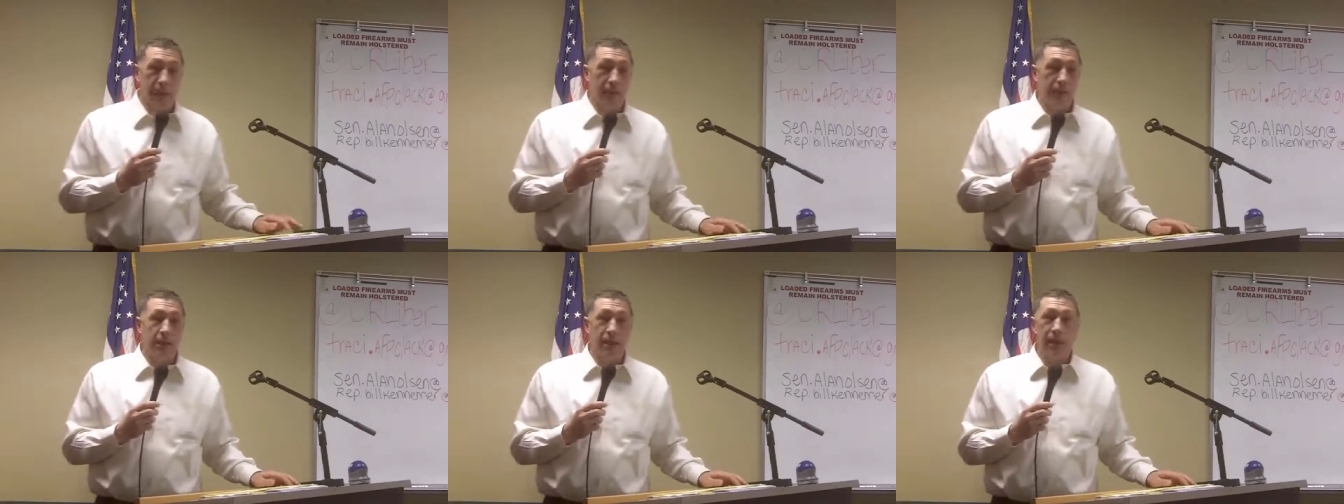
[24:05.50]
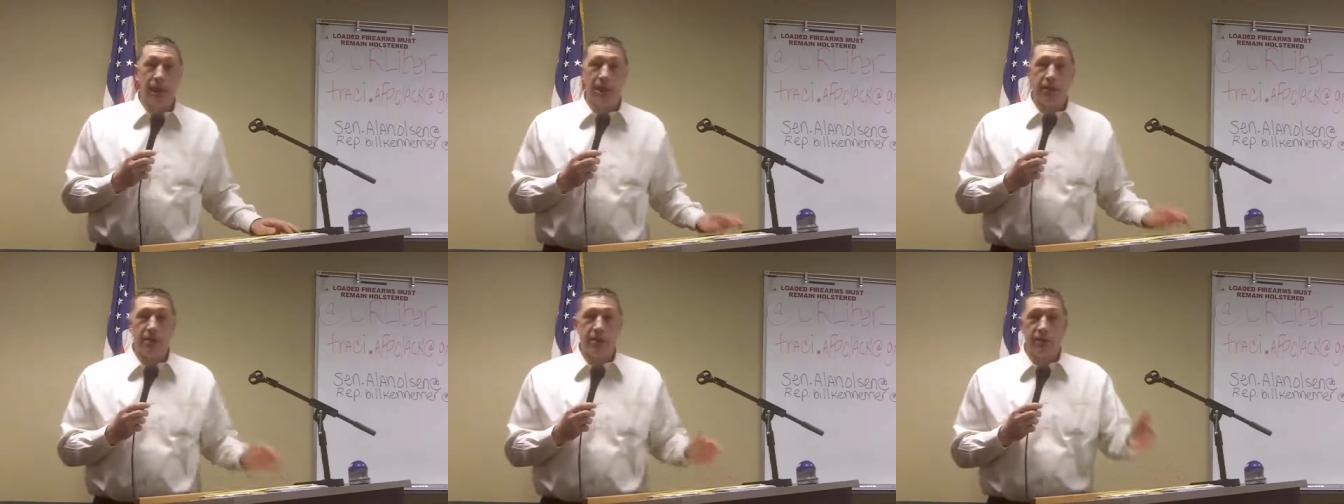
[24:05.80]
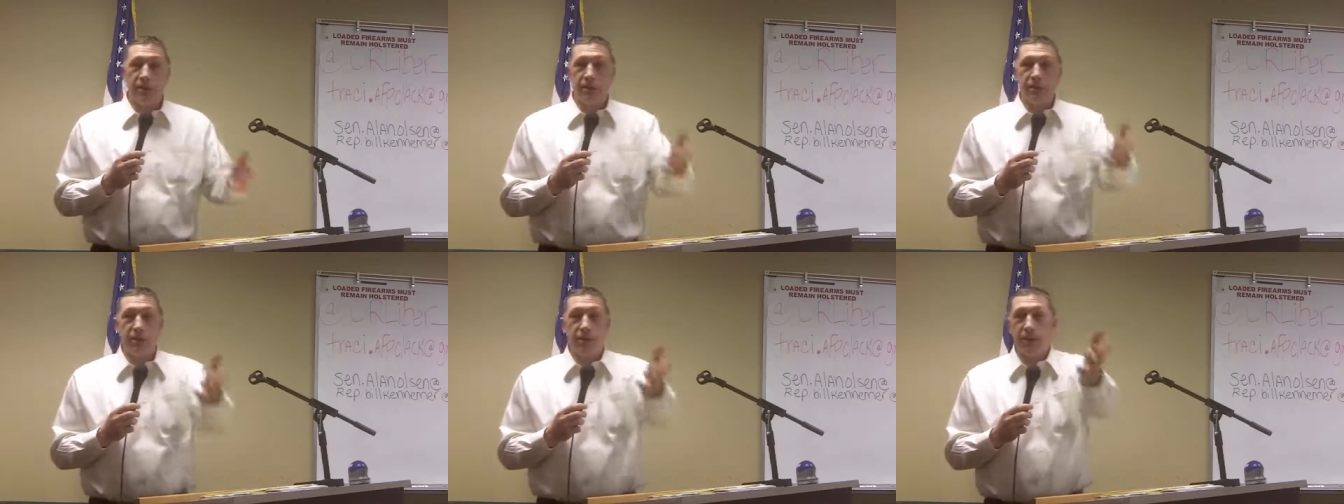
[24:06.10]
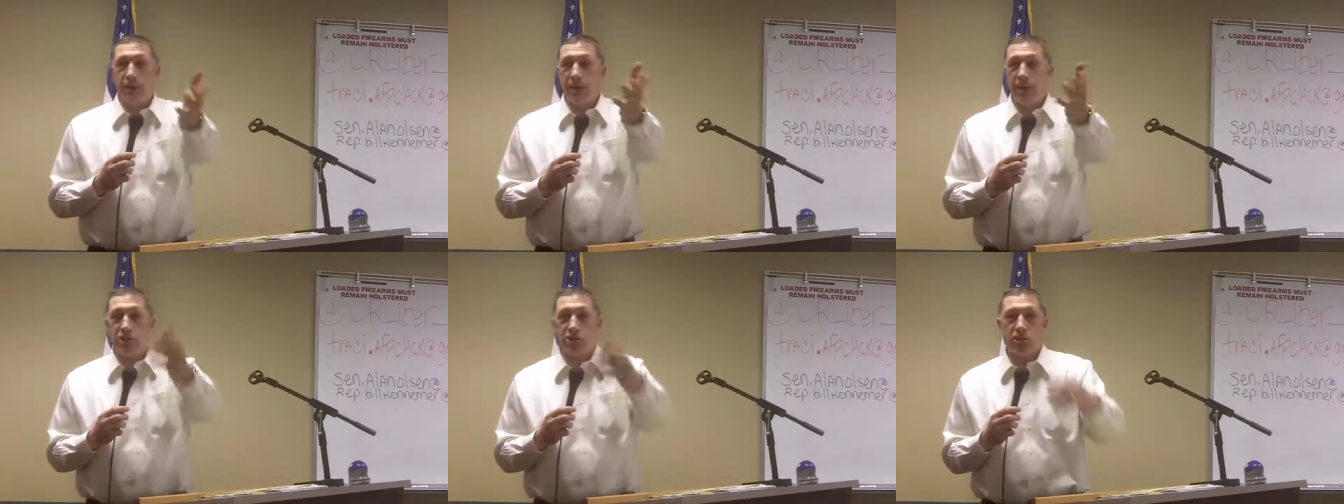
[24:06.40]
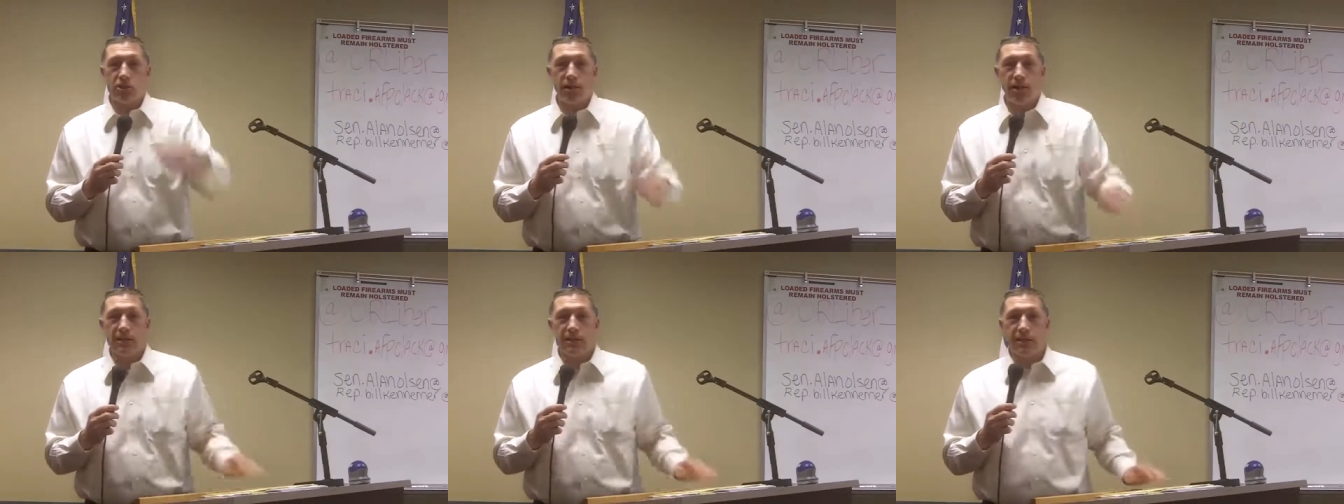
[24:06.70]
th- I'd love, let me get
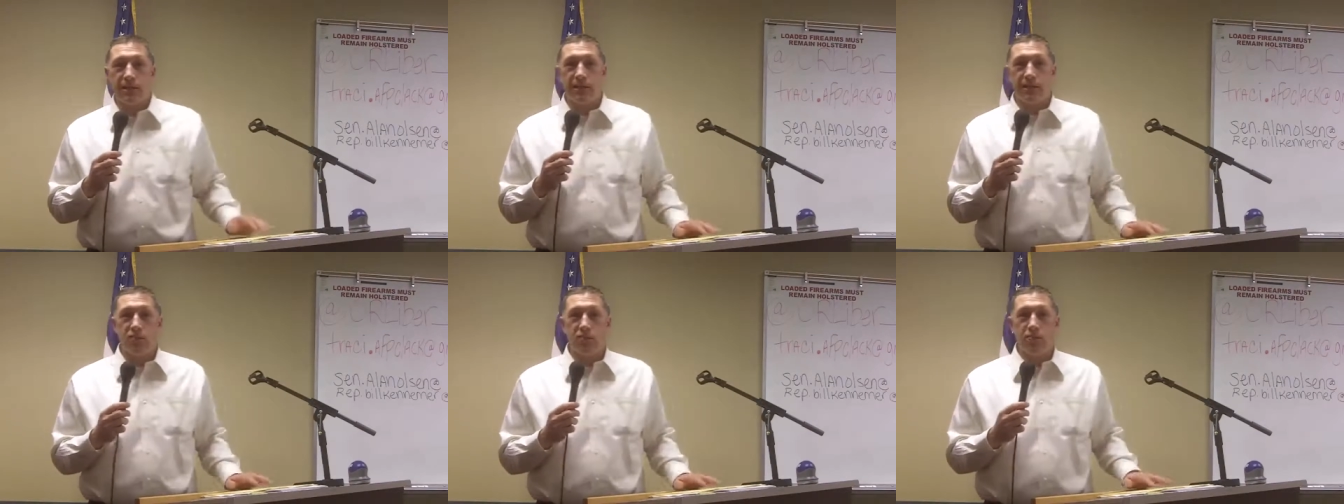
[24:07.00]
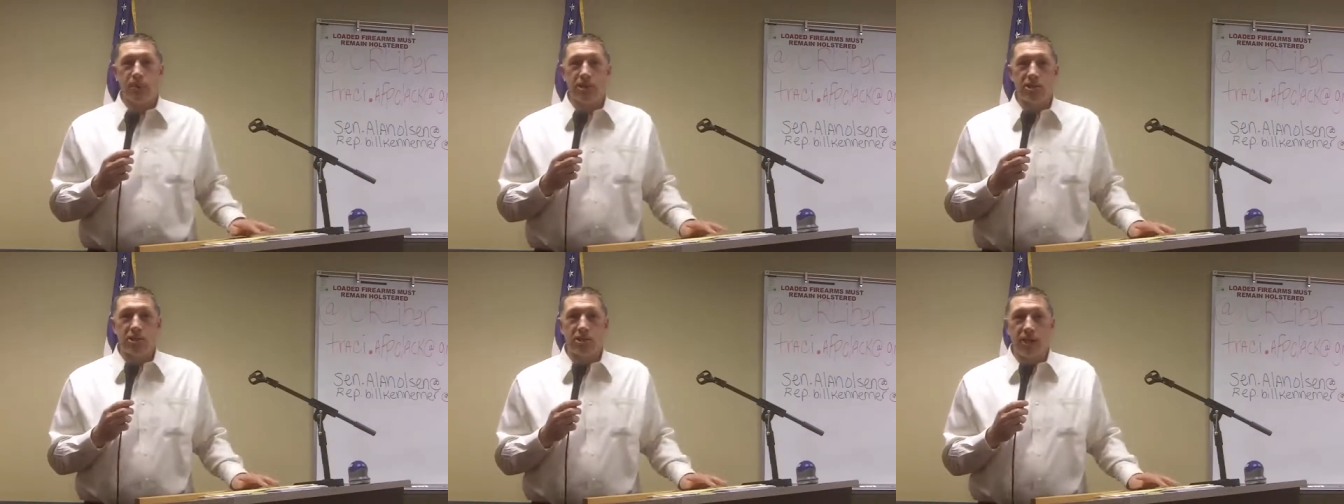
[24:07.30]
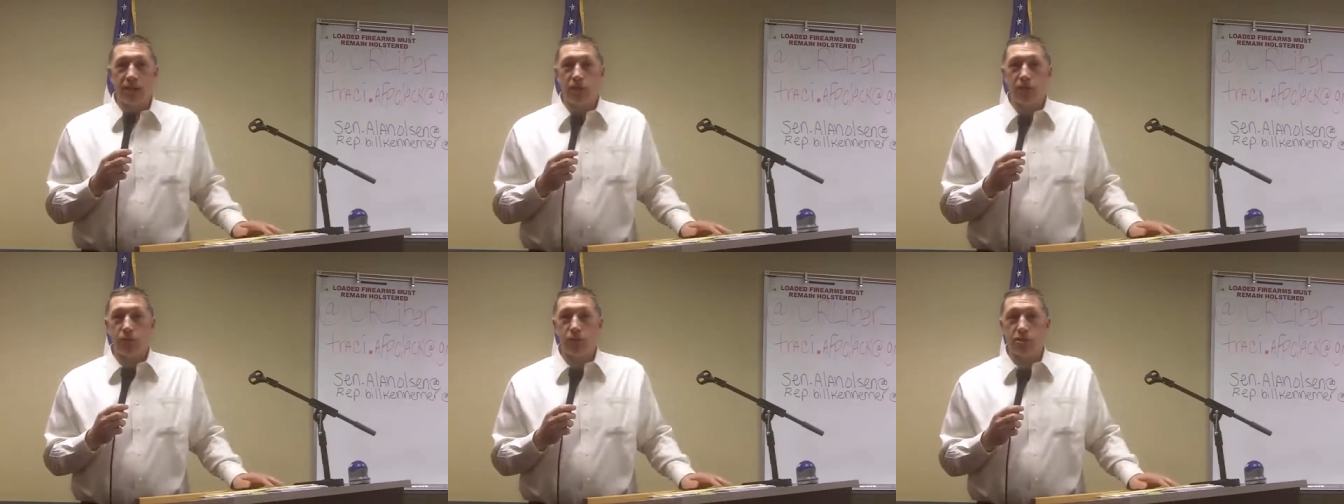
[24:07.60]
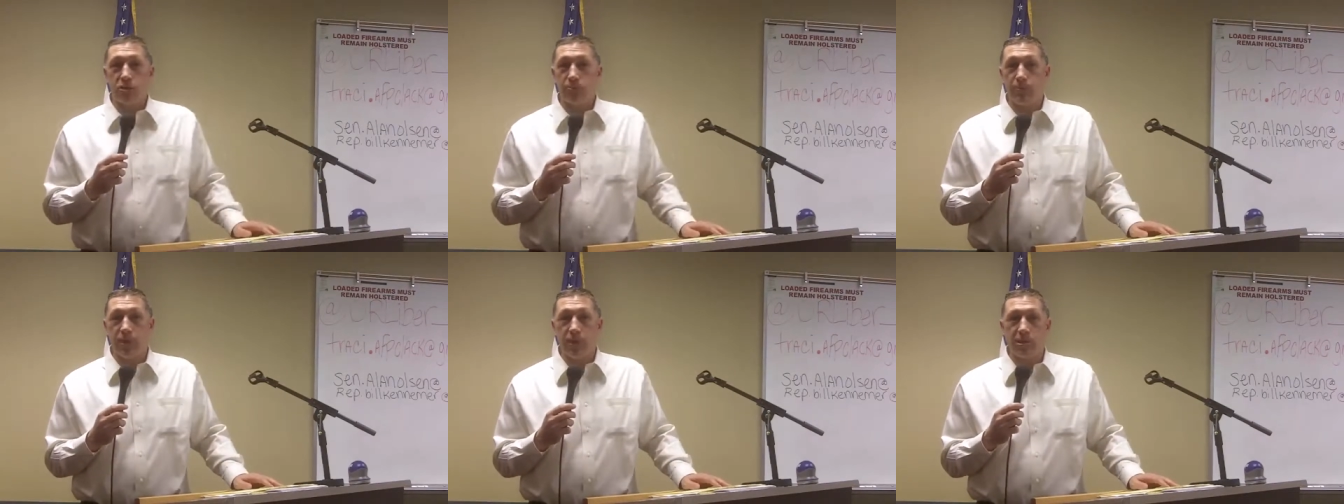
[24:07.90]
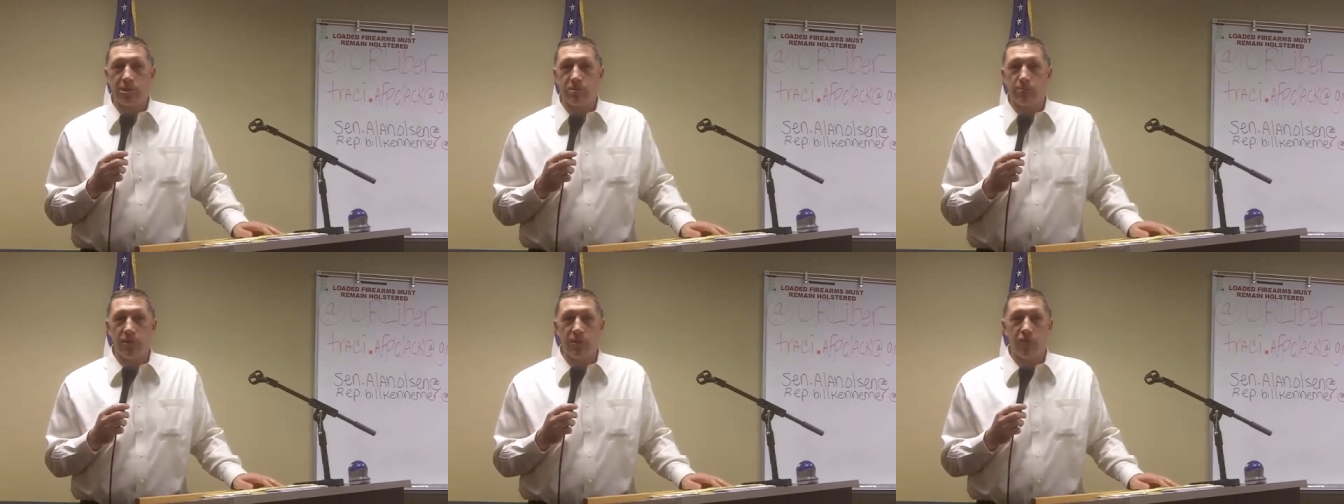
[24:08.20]
your contact information afterwards
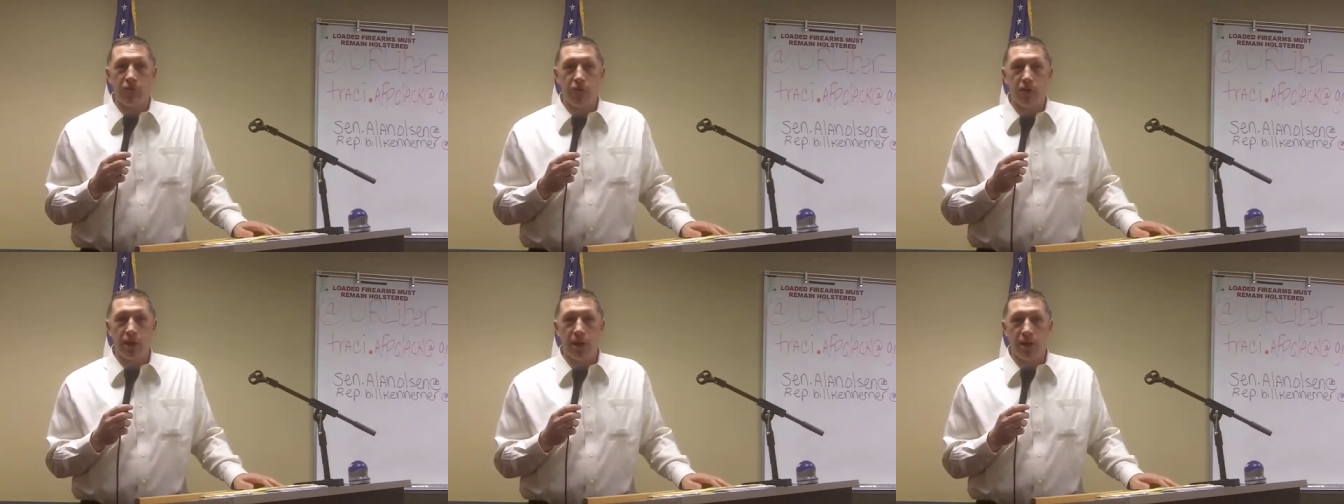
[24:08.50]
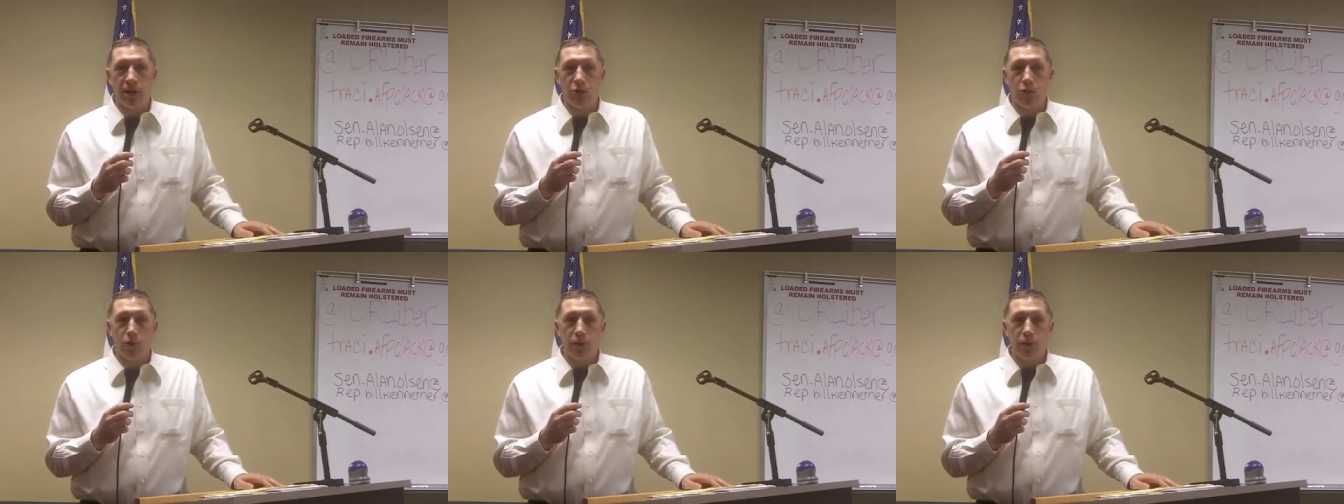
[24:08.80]
because, to be frank,